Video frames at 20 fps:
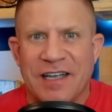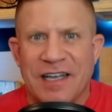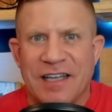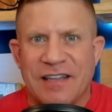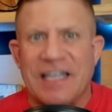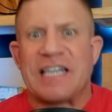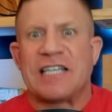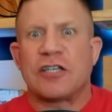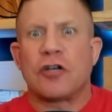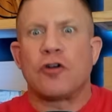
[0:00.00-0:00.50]

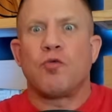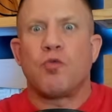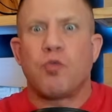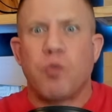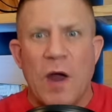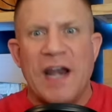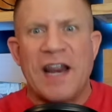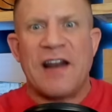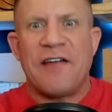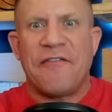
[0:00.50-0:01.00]
that he's going to
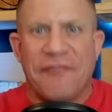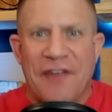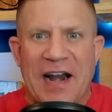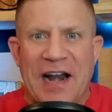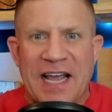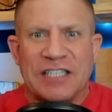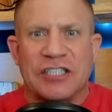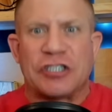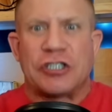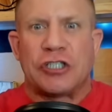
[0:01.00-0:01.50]
win in a fight
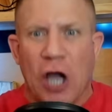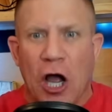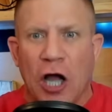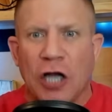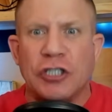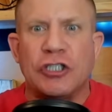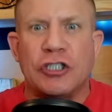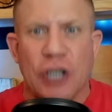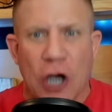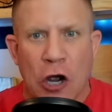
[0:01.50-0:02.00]
against
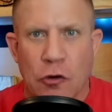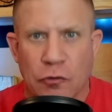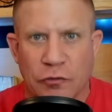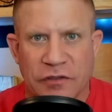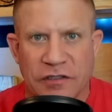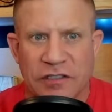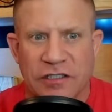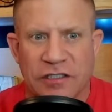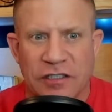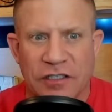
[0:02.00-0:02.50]
Jon
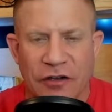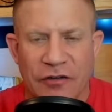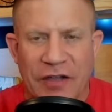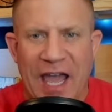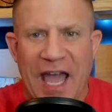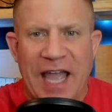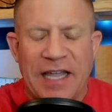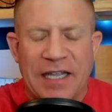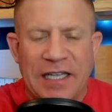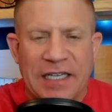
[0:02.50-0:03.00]
Jones,
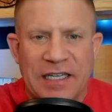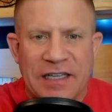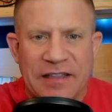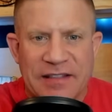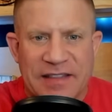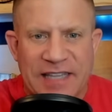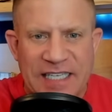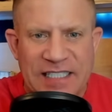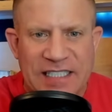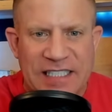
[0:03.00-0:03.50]
okay?
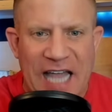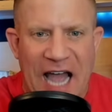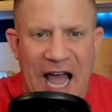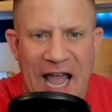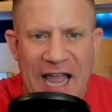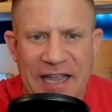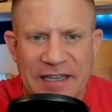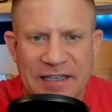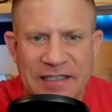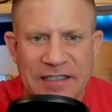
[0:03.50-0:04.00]
This
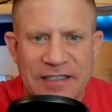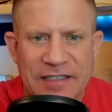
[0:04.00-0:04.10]
guy,